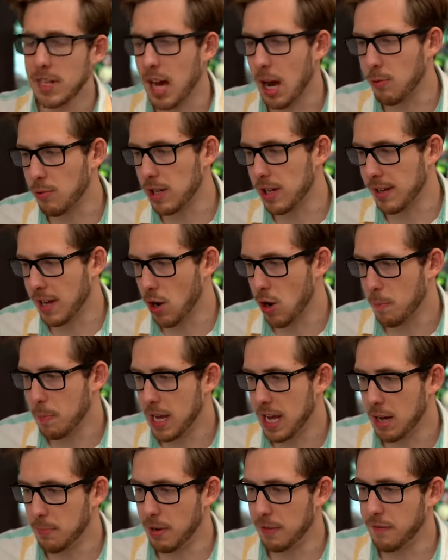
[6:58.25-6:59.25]
not really
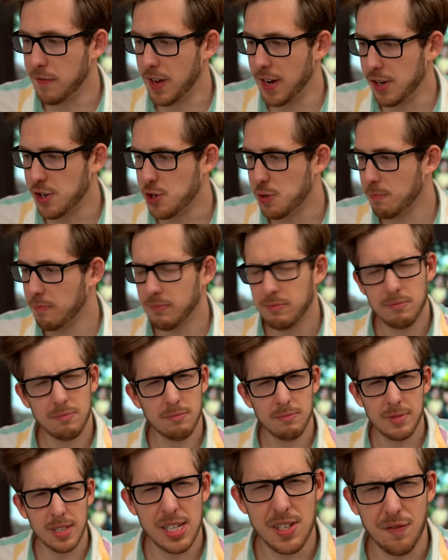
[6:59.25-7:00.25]
European, but Finnish.
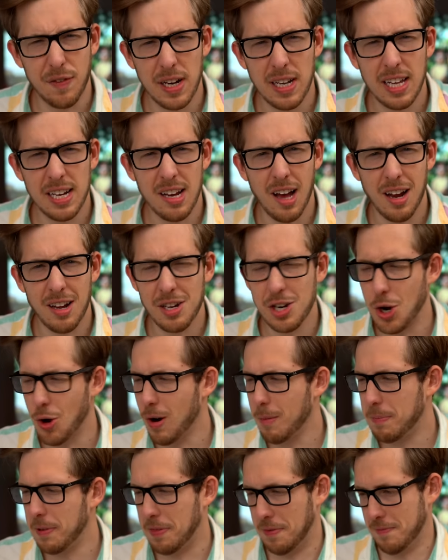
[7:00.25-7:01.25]
Is Finland not in
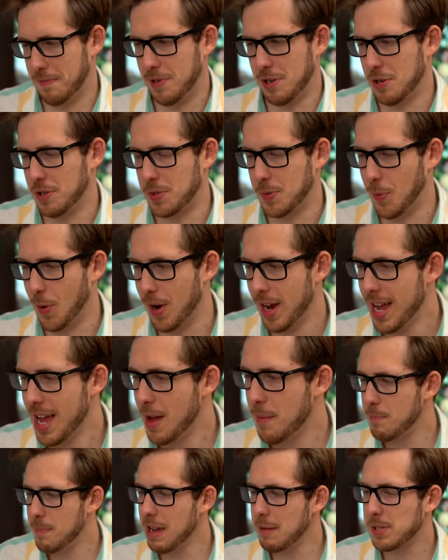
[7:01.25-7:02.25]
Europe? I could have sworn.
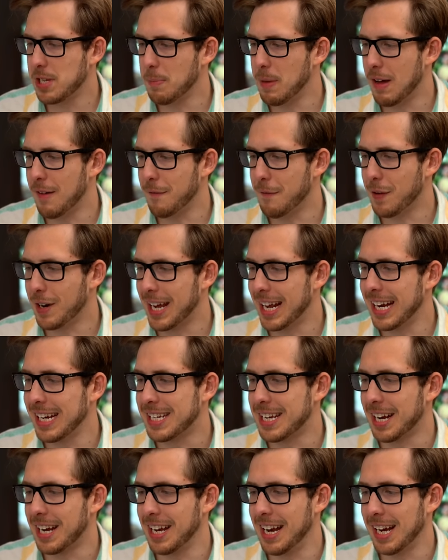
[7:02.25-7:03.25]
Memes about forgetting
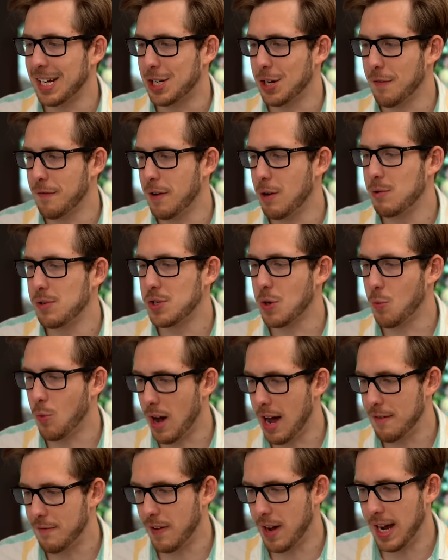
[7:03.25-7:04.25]
to connect your phone to
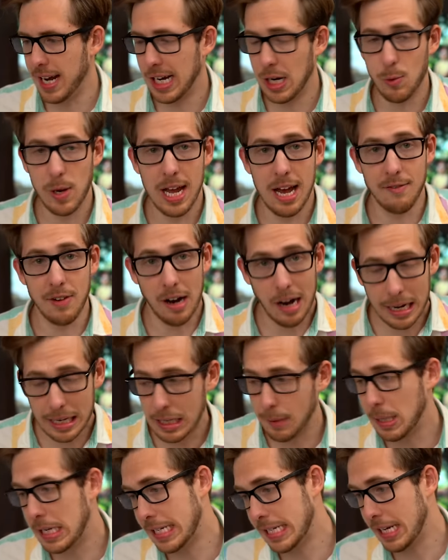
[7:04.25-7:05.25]
Wi-Fi. Here we have
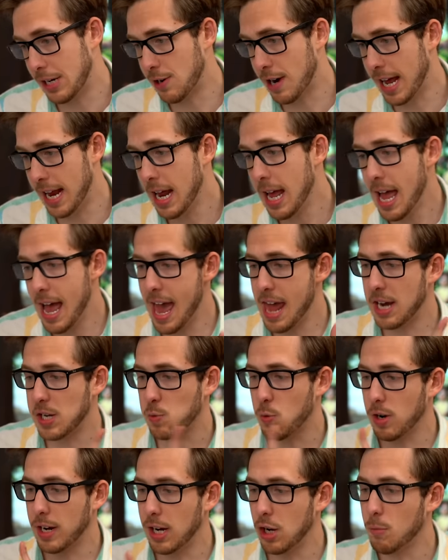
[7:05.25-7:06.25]
unlimited internet and it's
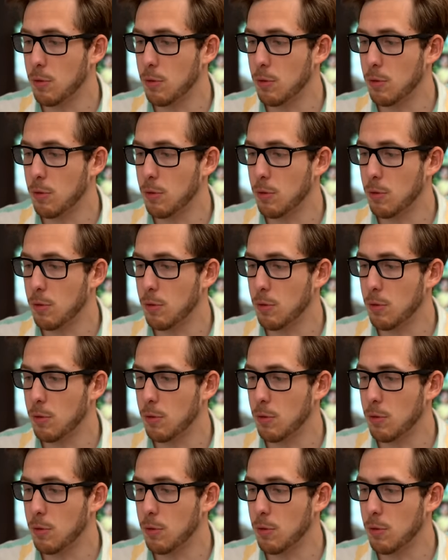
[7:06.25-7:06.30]
working